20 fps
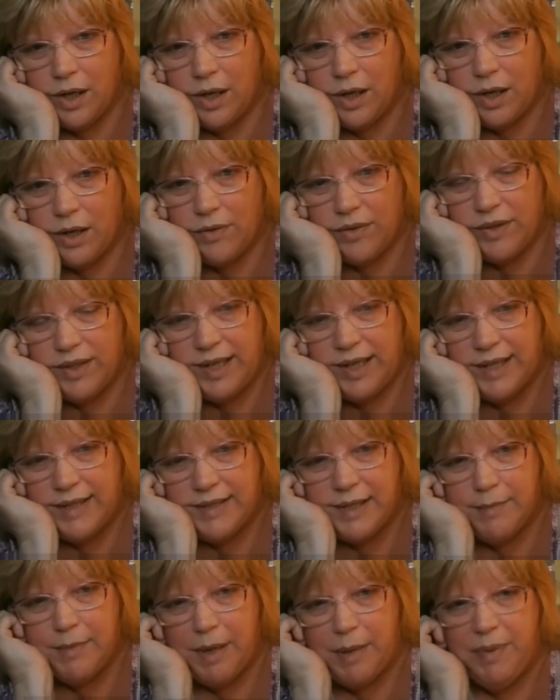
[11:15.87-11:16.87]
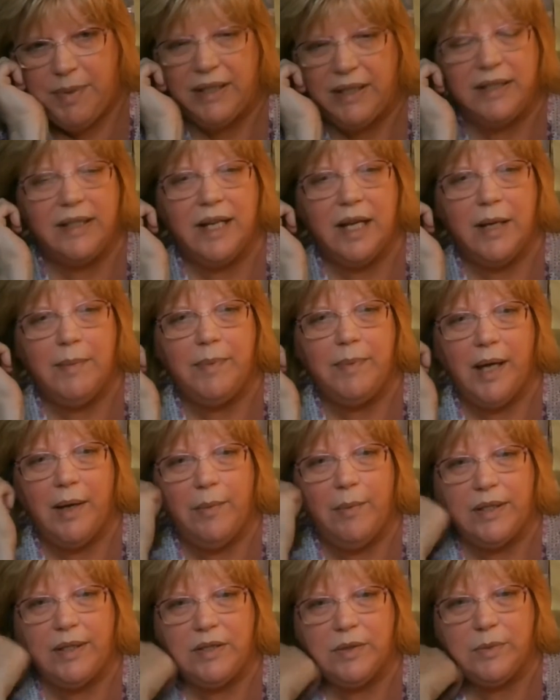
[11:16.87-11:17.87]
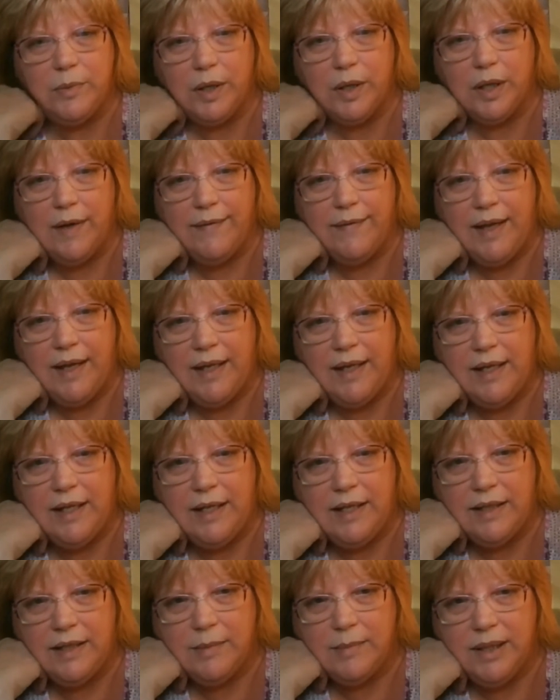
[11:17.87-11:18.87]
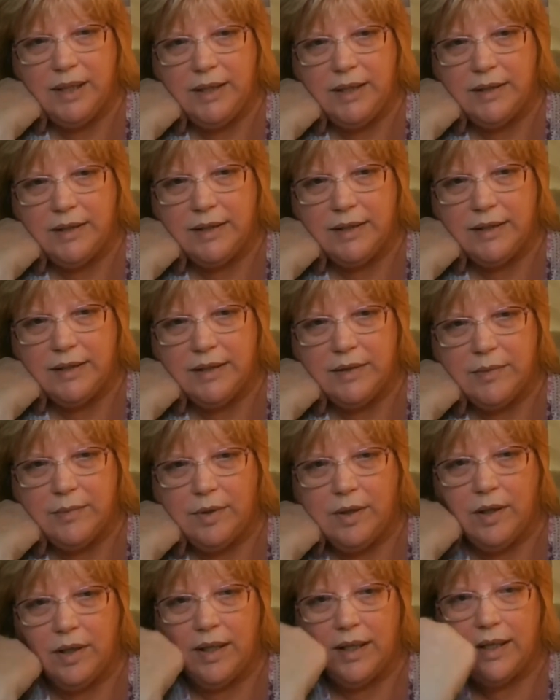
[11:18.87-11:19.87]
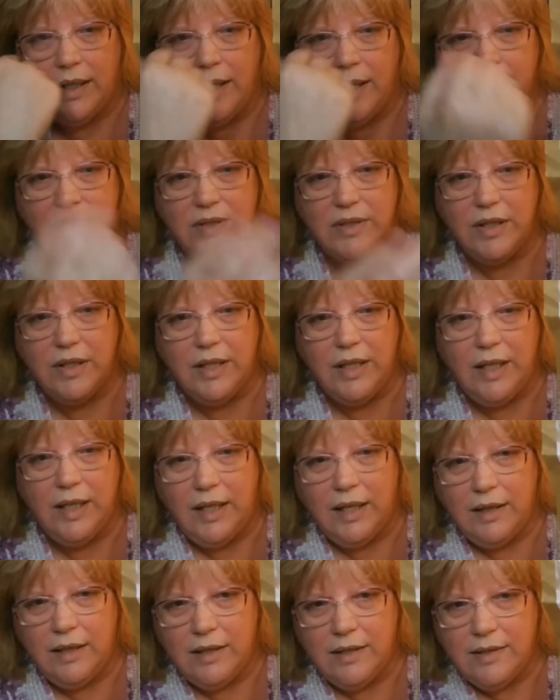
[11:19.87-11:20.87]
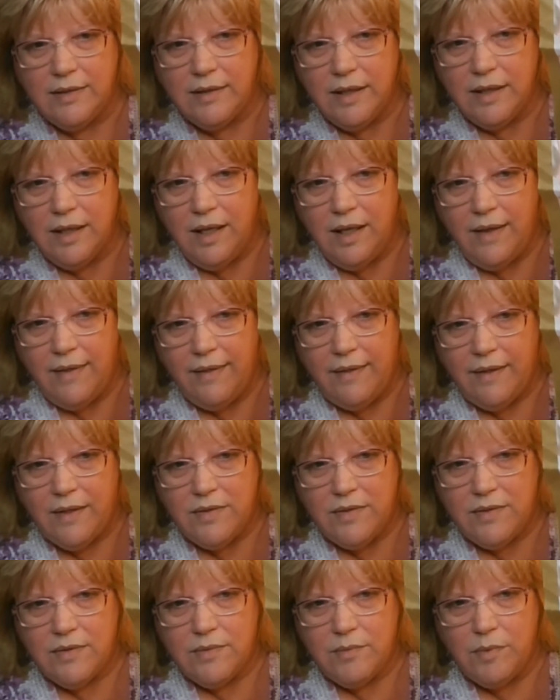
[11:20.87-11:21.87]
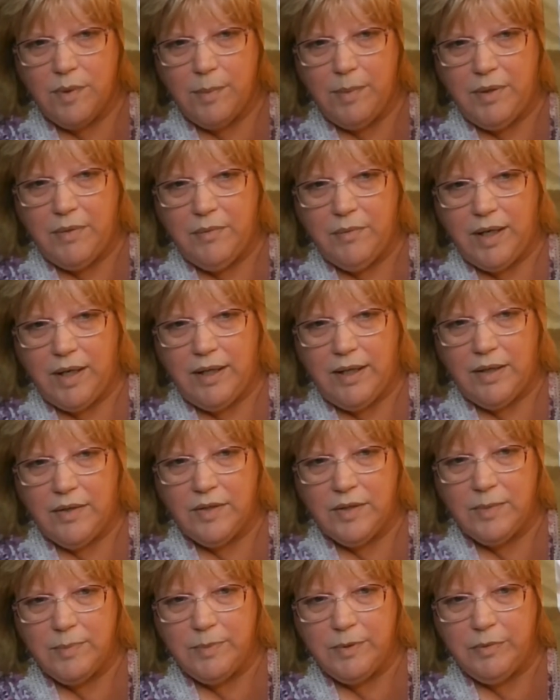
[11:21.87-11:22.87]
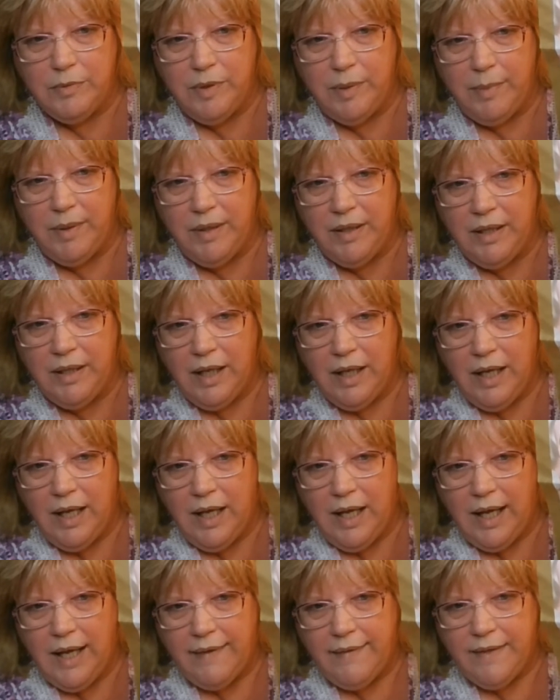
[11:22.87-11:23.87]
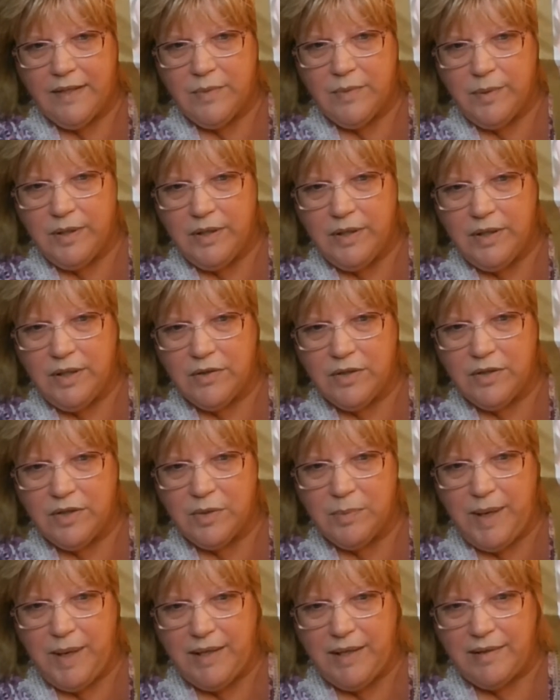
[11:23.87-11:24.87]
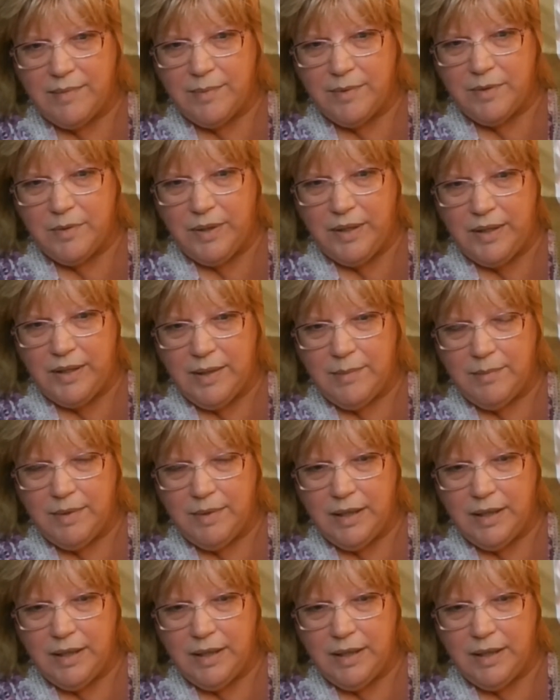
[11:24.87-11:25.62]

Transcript: the next time I picked it up, I went to work on that kitty in the middle, and it didn't work. And I was looking, and this ribbon right here, this blue ribbon, and this one, there's a space between them.